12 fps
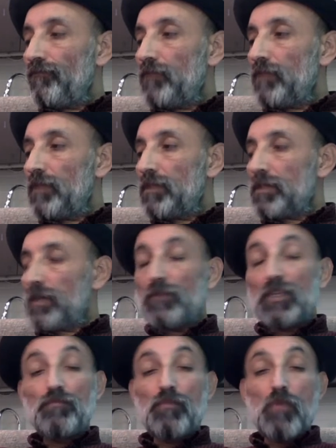there's
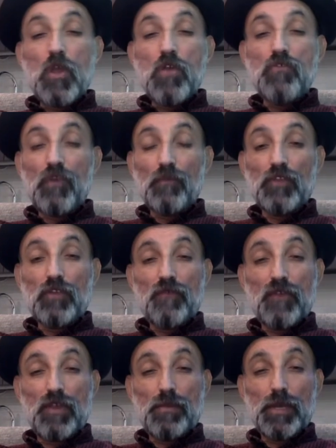something
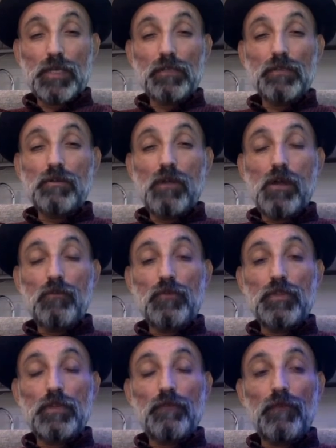fundamentally wrong with
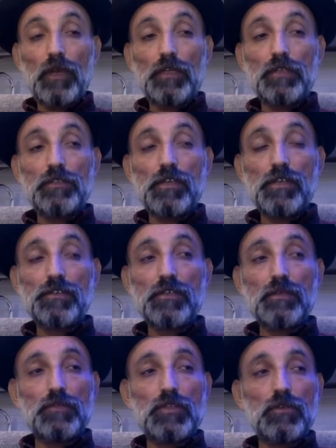your fucking
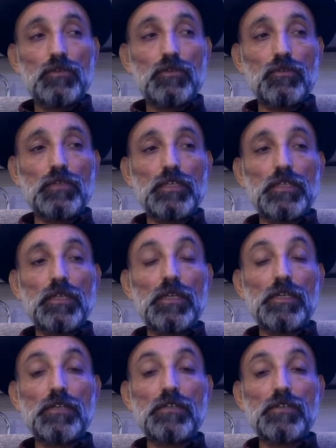systems. So that's all
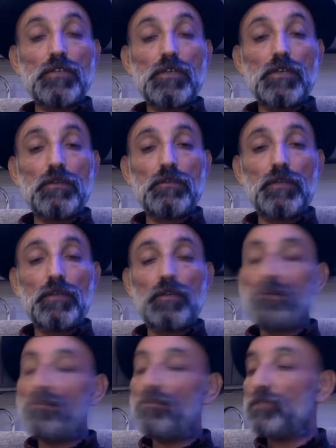I can say. There
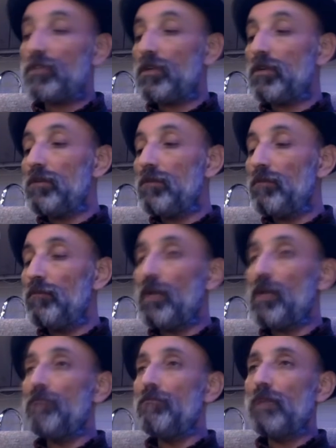you go. Sorry,
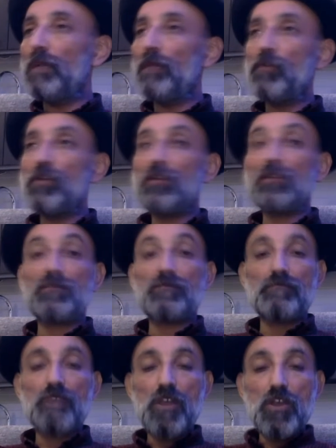man. Every other
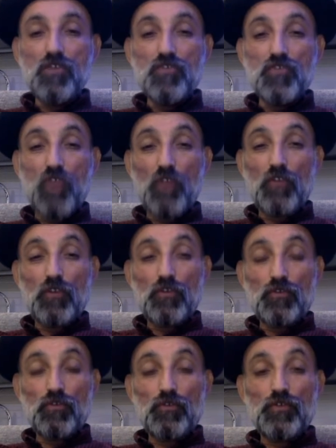gender
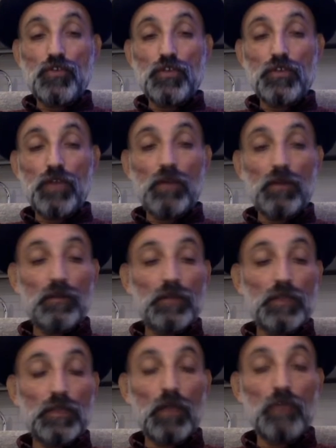associates out of the
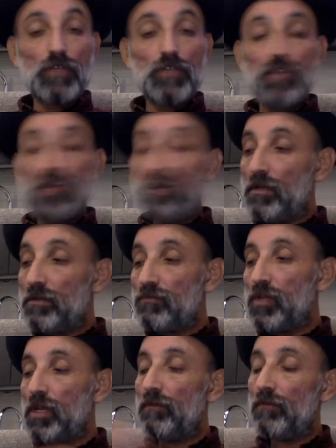1,000 genders
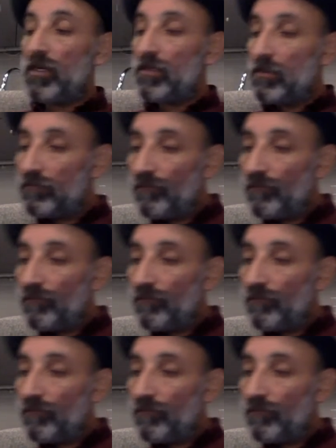we have, right?